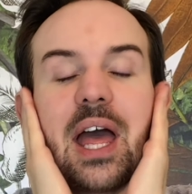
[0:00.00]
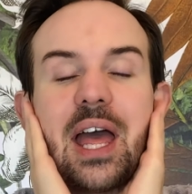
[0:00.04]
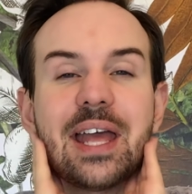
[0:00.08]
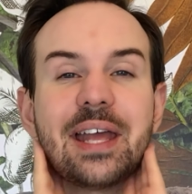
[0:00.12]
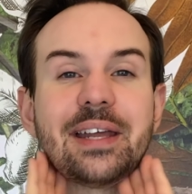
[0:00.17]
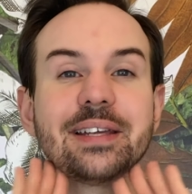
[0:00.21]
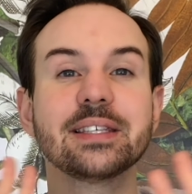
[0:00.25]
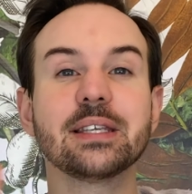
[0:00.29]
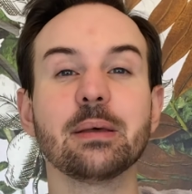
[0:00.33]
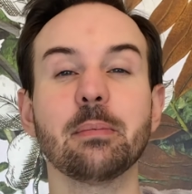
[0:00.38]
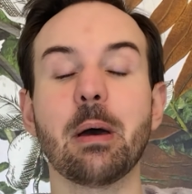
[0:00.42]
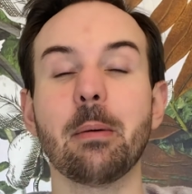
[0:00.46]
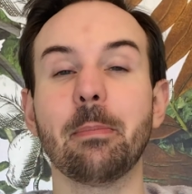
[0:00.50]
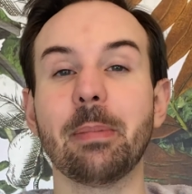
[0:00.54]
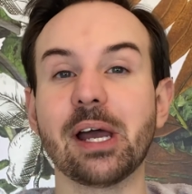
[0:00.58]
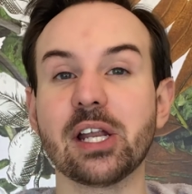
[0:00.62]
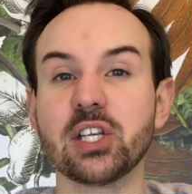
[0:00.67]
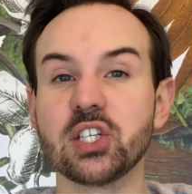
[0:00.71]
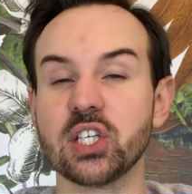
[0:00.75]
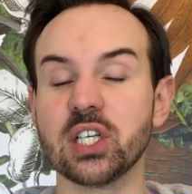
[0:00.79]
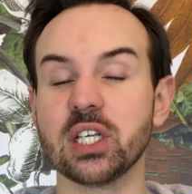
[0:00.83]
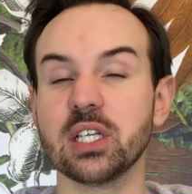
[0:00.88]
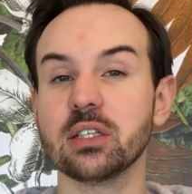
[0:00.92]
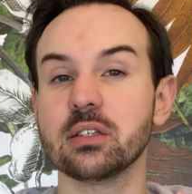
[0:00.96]
eczema
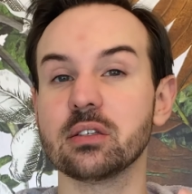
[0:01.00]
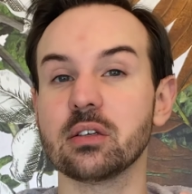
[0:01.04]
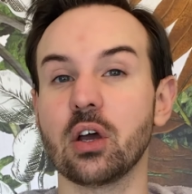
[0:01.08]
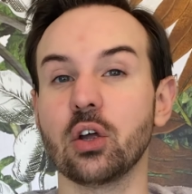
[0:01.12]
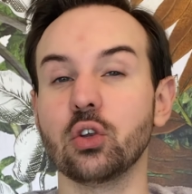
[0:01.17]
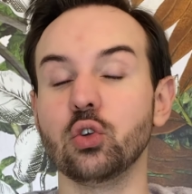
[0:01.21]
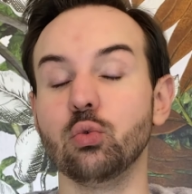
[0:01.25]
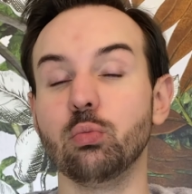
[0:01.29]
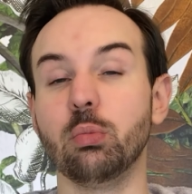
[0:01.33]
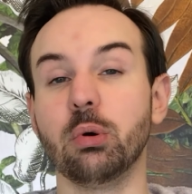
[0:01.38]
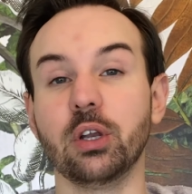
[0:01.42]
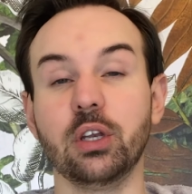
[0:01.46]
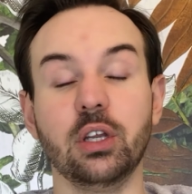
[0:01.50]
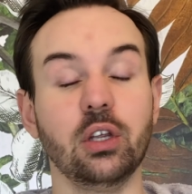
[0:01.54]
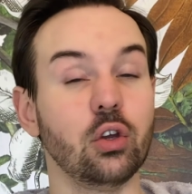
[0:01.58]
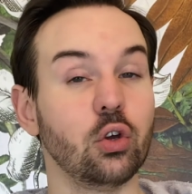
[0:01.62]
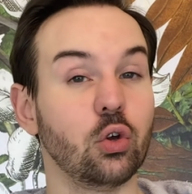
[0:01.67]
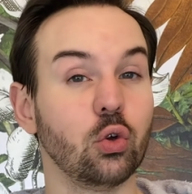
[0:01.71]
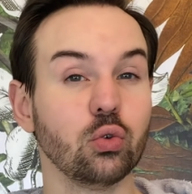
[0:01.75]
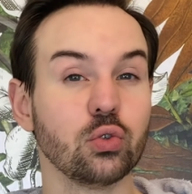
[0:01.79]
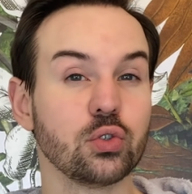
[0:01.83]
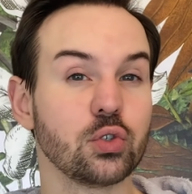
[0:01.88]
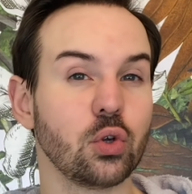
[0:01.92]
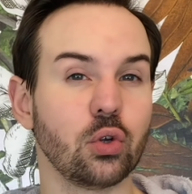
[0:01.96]
patches on your body
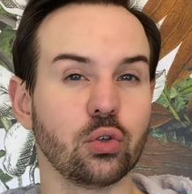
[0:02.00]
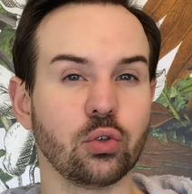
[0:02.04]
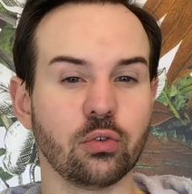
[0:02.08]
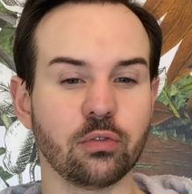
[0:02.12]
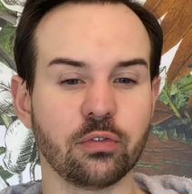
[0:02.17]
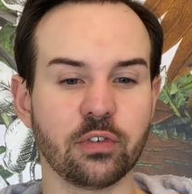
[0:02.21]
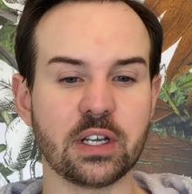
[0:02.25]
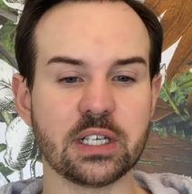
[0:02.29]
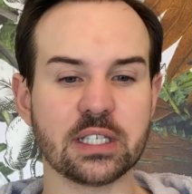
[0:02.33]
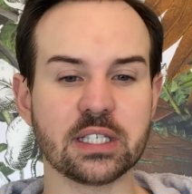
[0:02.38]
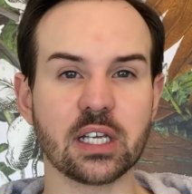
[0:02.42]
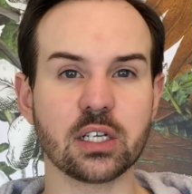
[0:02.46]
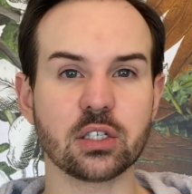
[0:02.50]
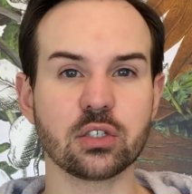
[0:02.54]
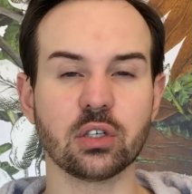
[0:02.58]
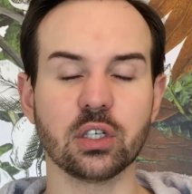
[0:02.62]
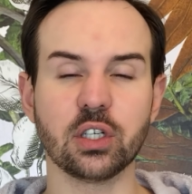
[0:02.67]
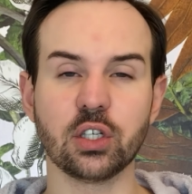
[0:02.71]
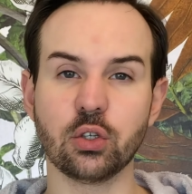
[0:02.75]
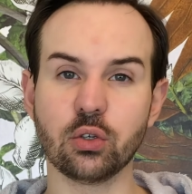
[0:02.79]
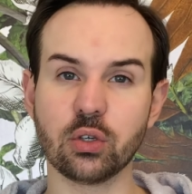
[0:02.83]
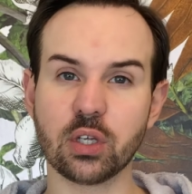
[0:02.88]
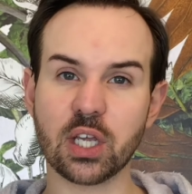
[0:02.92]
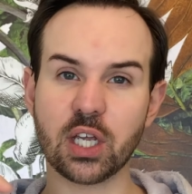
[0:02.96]
or also on your face
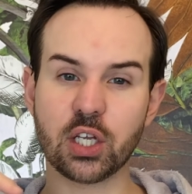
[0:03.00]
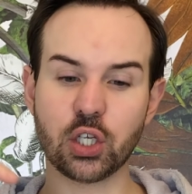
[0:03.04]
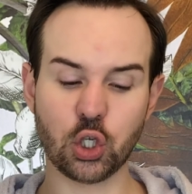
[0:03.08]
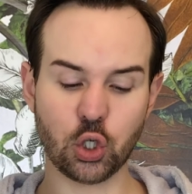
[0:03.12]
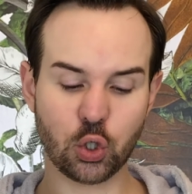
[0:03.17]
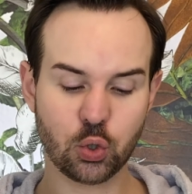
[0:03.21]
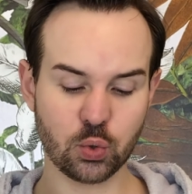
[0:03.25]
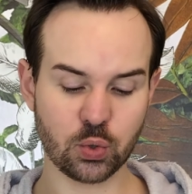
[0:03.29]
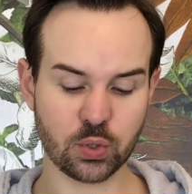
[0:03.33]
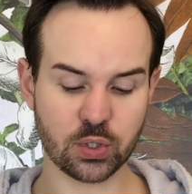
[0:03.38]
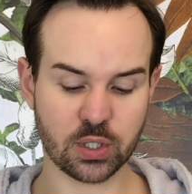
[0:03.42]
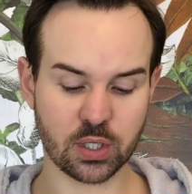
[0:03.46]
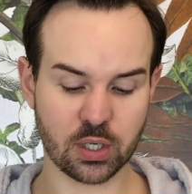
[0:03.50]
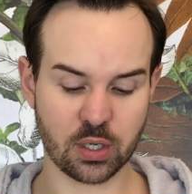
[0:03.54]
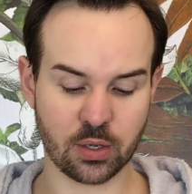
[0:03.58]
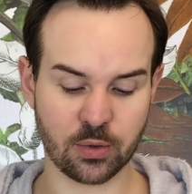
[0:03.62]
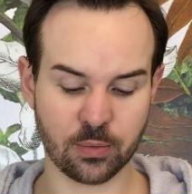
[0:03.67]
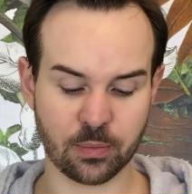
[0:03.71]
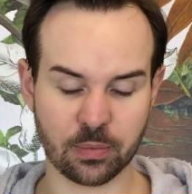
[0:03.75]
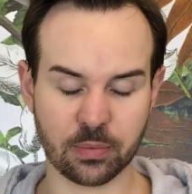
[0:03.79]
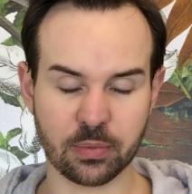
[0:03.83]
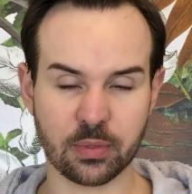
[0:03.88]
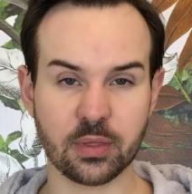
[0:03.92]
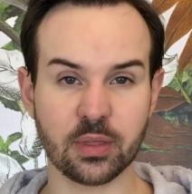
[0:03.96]
actually, you can use
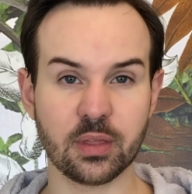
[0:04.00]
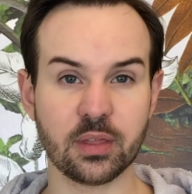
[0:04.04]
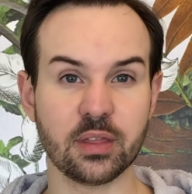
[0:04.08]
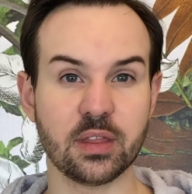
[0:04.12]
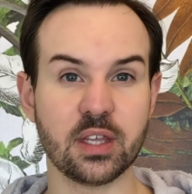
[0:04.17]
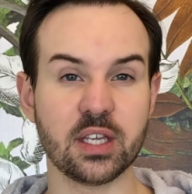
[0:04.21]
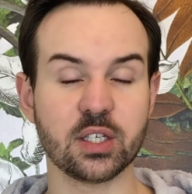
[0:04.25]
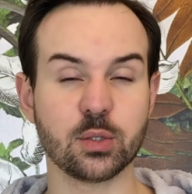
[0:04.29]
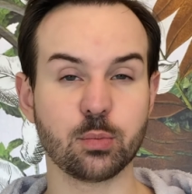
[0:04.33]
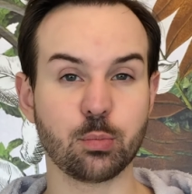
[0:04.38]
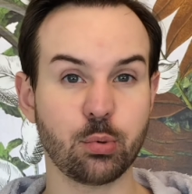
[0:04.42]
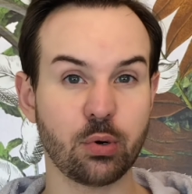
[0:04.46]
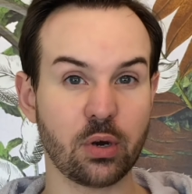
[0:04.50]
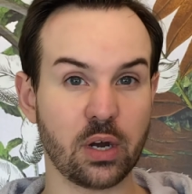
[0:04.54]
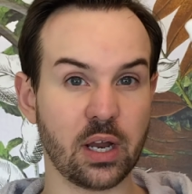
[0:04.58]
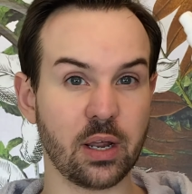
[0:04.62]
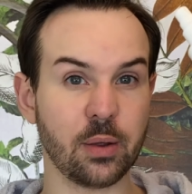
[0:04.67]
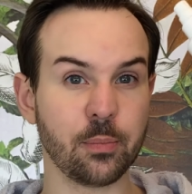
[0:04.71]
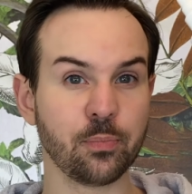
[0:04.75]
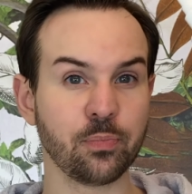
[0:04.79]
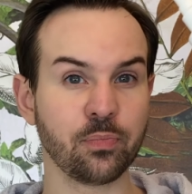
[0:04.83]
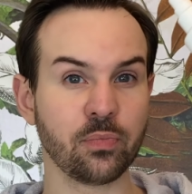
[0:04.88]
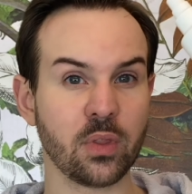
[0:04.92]
um, this spray